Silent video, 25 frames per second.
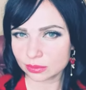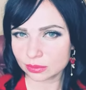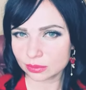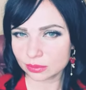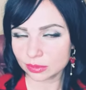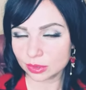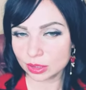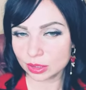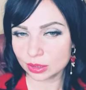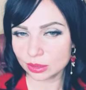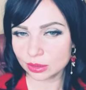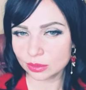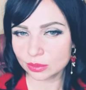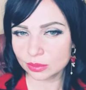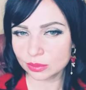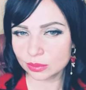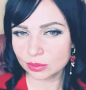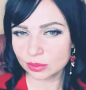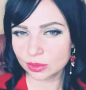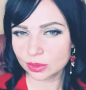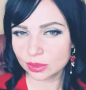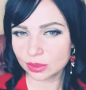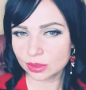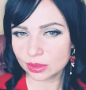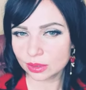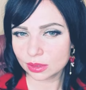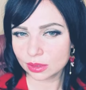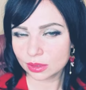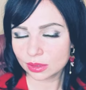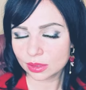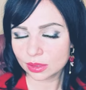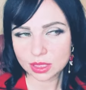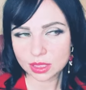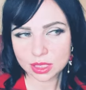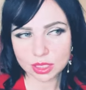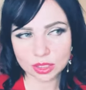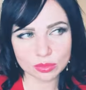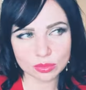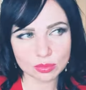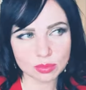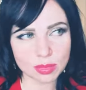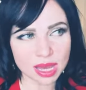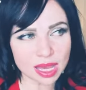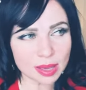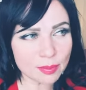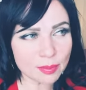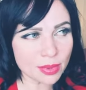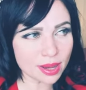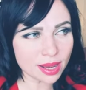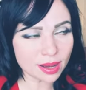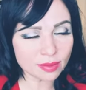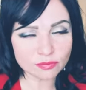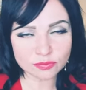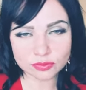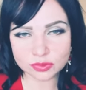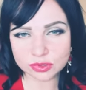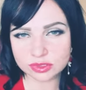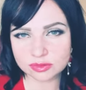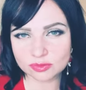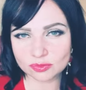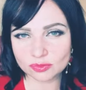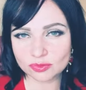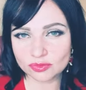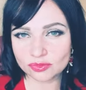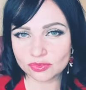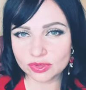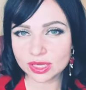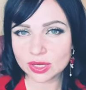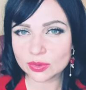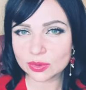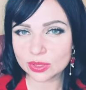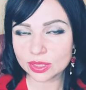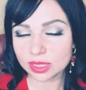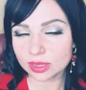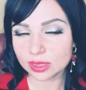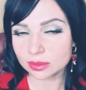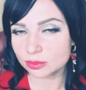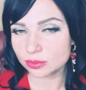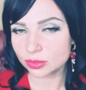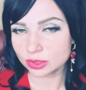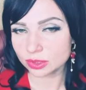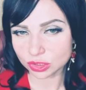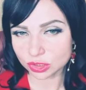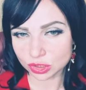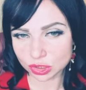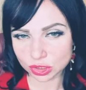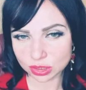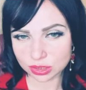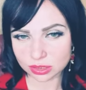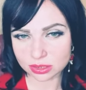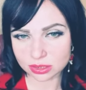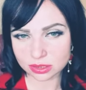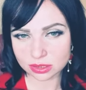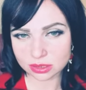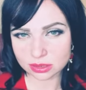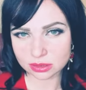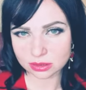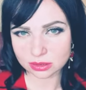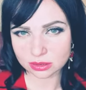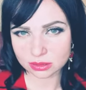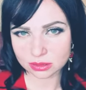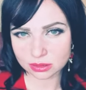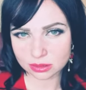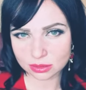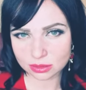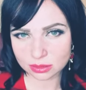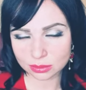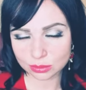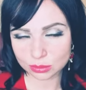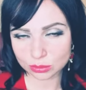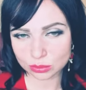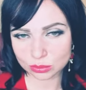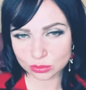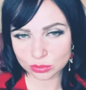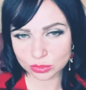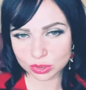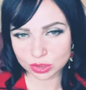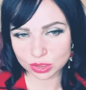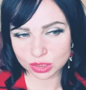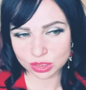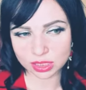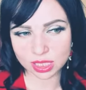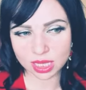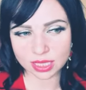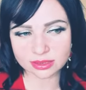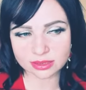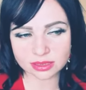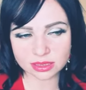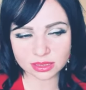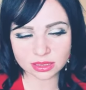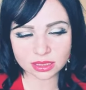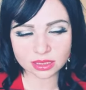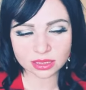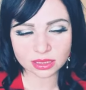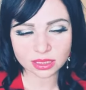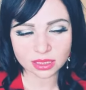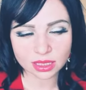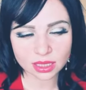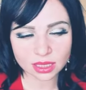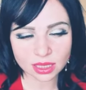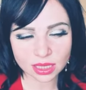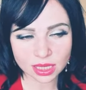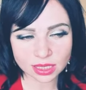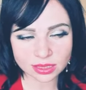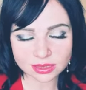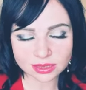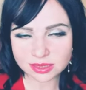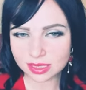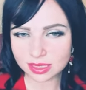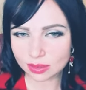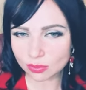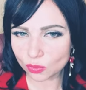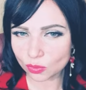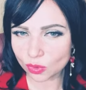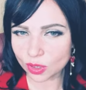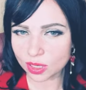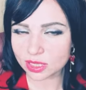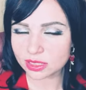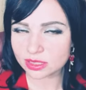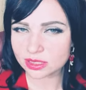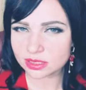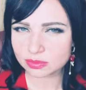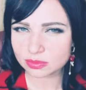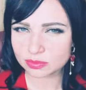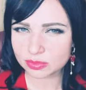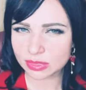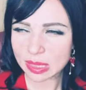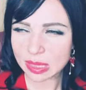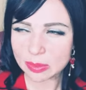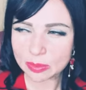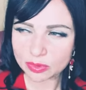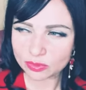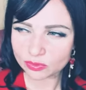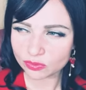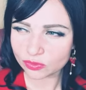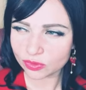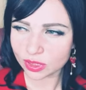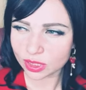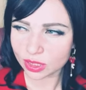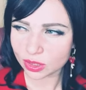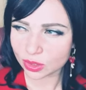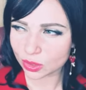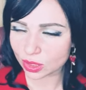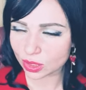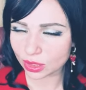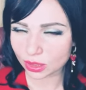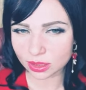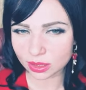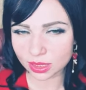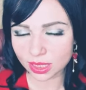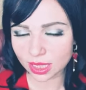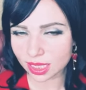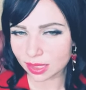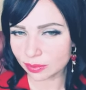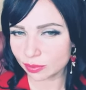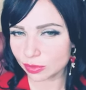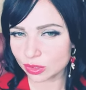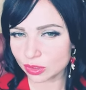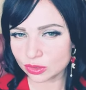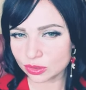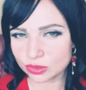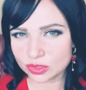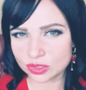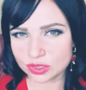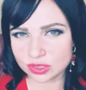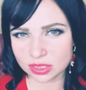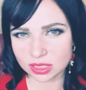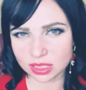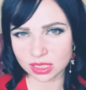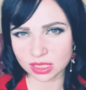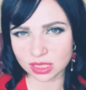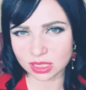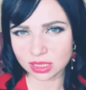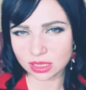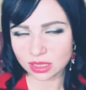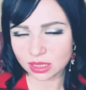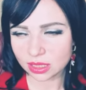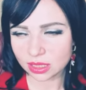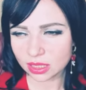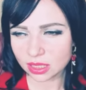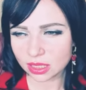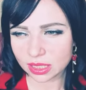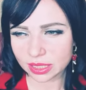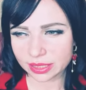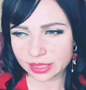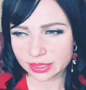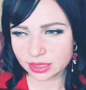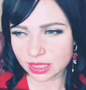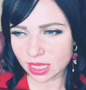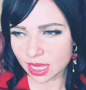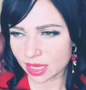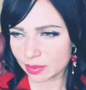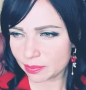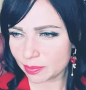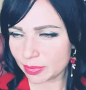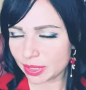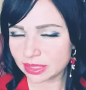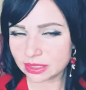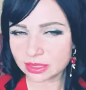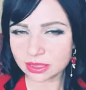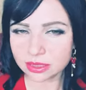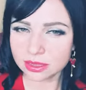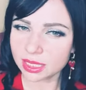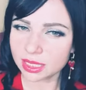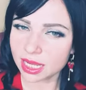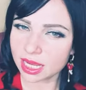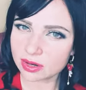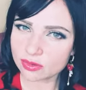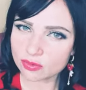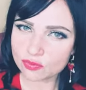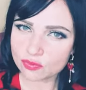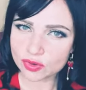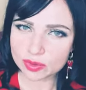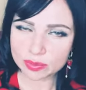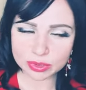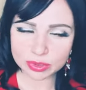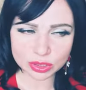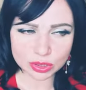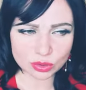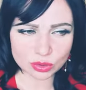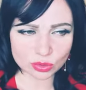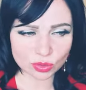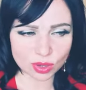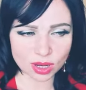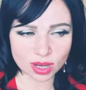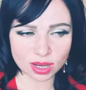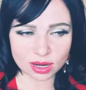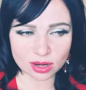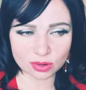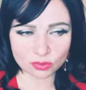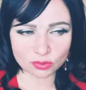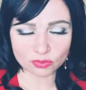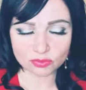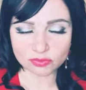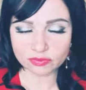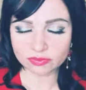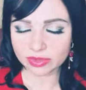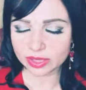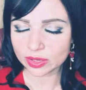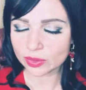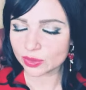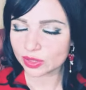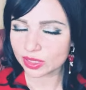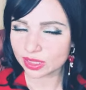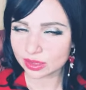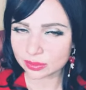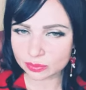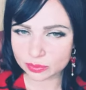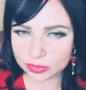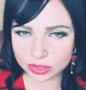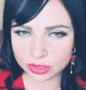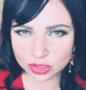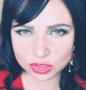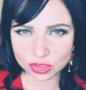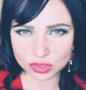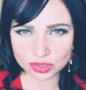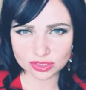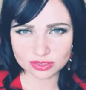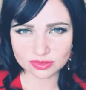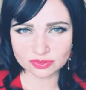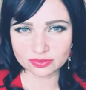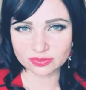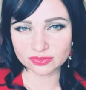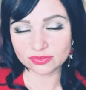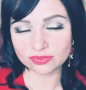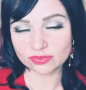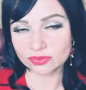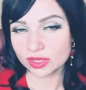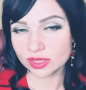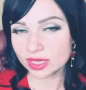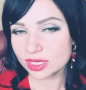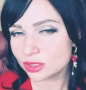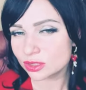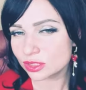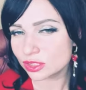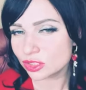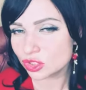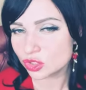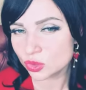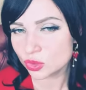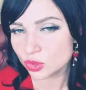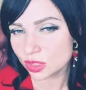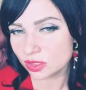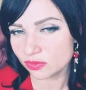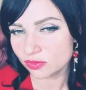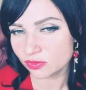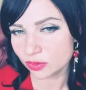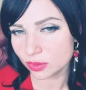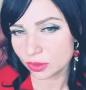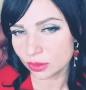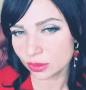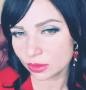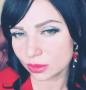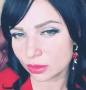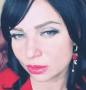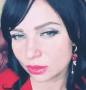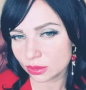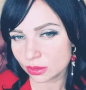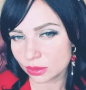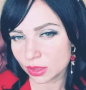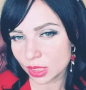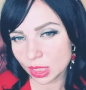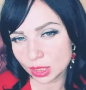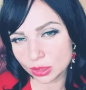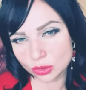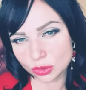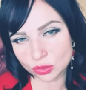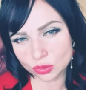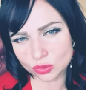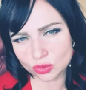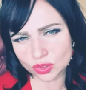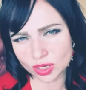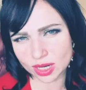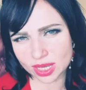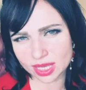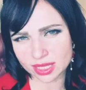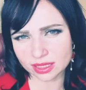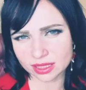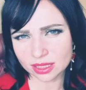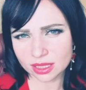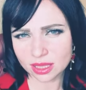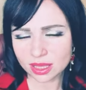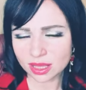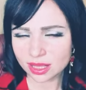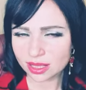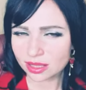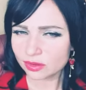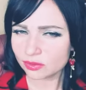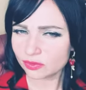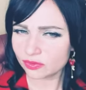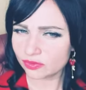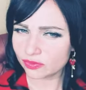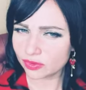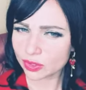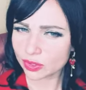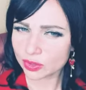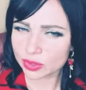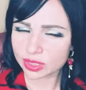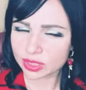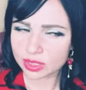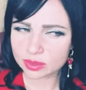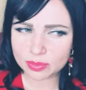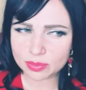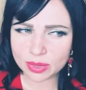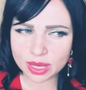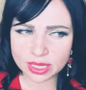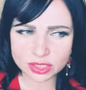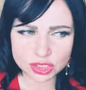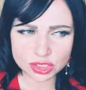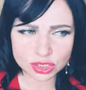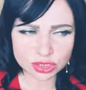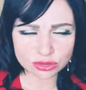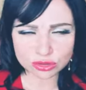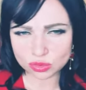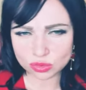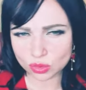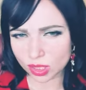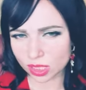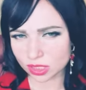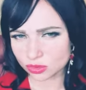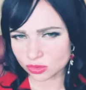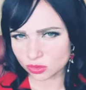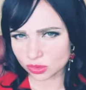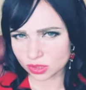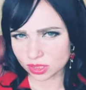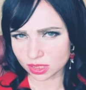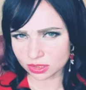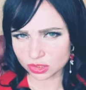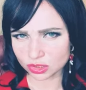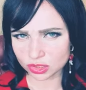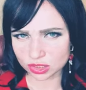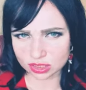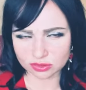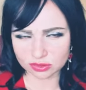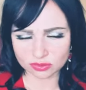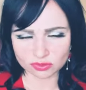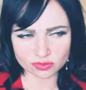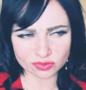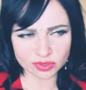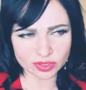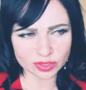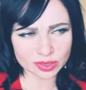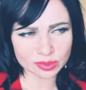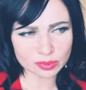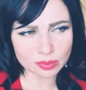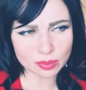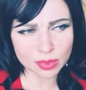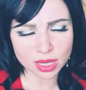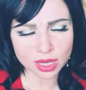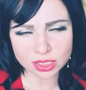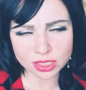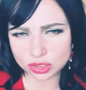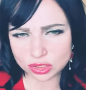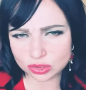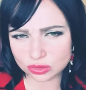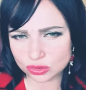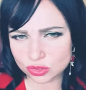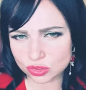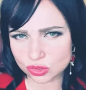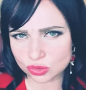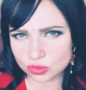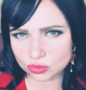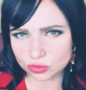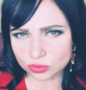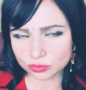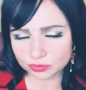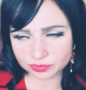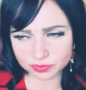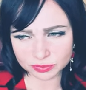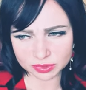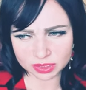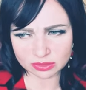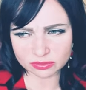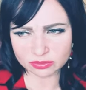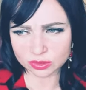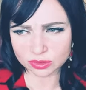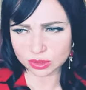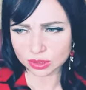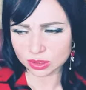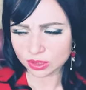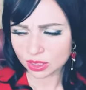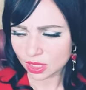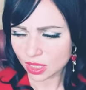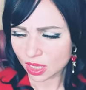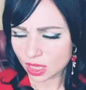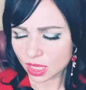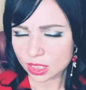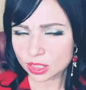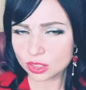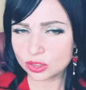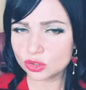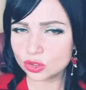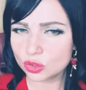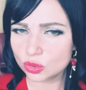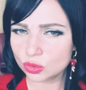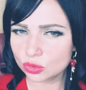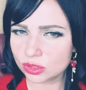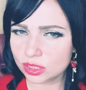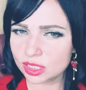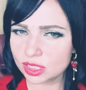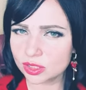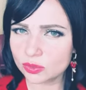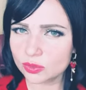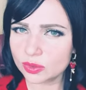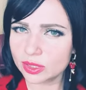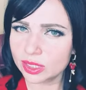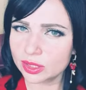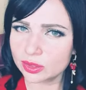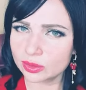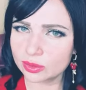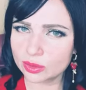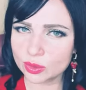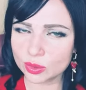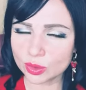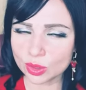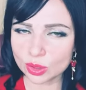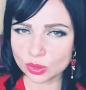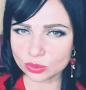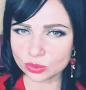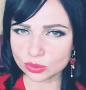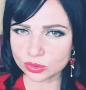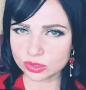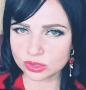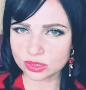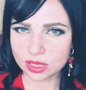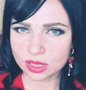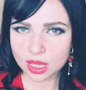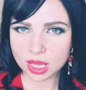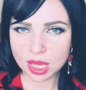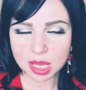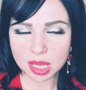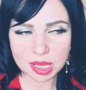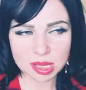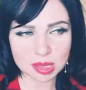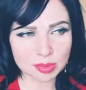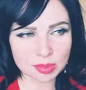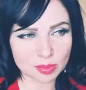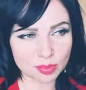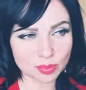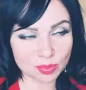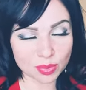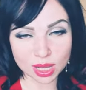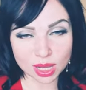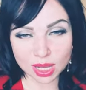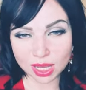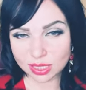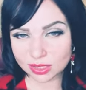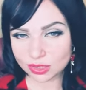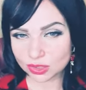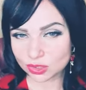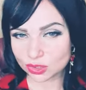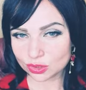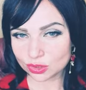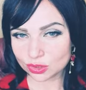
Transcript: you know you know my mom was very ambitious she i think in some ways maybe we are alike because uh and i met a lot of women who are very ambitious very driven in Ukraine, very much into education, very much into even, you know, career growth. But